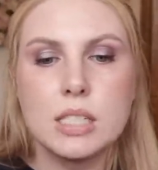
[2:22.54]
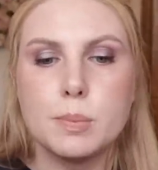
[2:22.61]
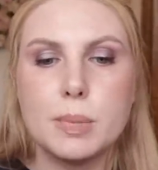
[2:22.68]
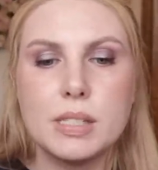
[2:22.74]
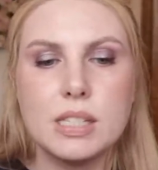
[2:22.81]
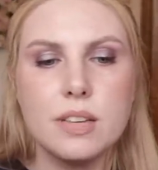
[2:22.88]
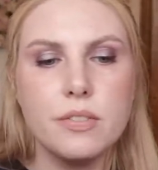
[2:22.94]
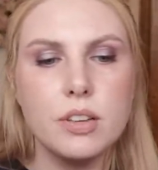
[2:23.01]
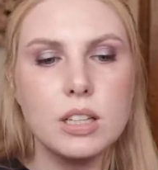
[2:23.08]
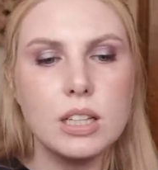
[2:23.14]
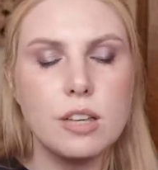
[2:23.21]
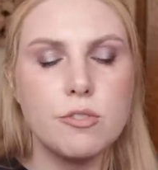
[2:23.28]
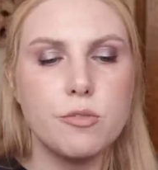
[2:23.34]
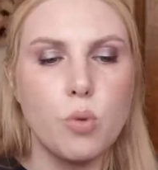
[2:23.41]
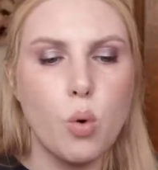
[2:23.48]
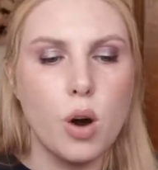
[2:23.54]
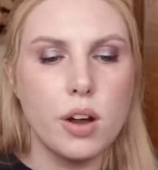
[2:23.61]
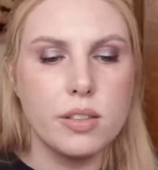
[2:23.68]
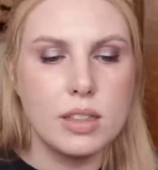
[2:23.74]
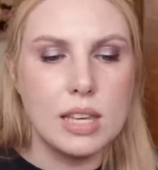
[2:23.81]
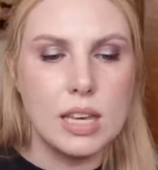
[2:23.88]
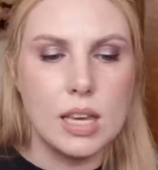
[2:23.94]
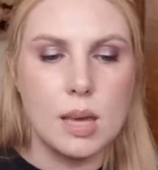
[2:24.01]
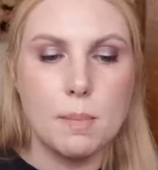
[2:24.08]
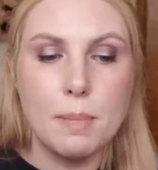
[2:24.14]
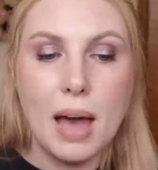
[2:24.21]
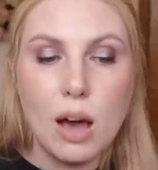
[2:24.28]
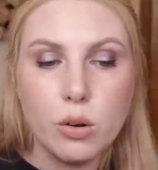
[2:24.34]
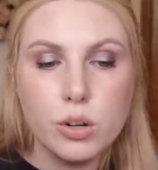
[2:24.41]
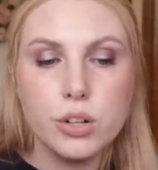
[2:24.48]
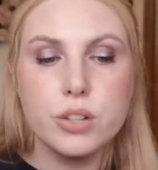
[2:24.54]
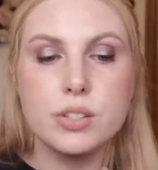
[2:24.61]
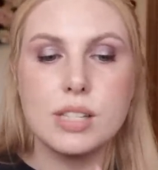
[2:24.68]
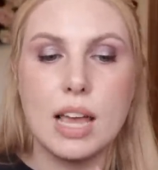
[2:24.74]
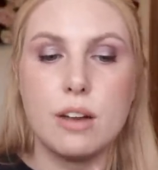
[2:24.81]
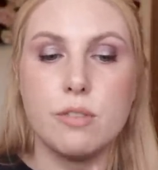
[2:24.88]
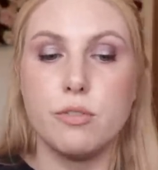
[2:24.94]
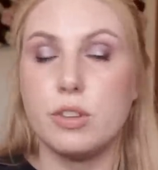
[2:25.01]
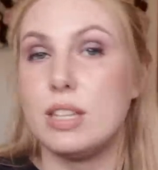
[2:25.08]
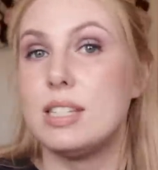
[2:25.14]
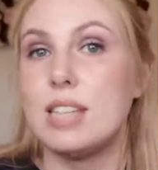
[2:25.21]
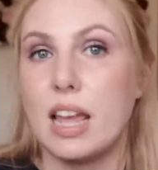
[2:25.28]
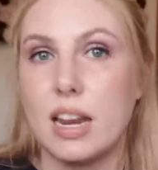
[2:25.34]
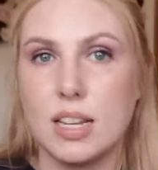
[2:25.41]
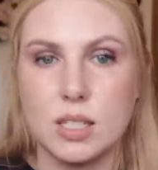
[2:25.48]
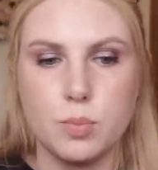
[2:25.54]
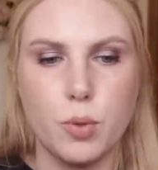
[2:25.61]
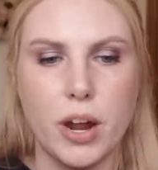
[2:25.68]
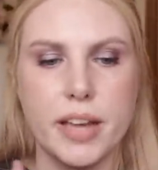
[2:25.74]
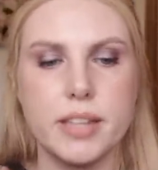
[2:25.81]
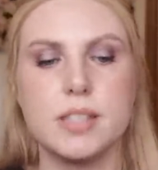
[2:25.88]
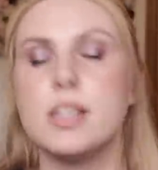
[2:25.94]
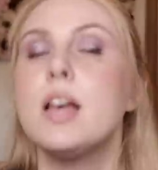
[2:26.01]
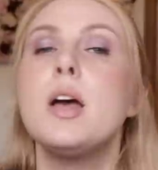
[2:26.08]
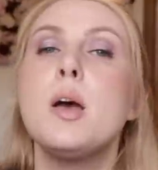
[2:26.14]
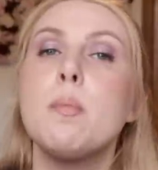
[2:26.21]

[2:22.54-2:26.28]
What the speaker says: specifically for the powders and for the setting sprays.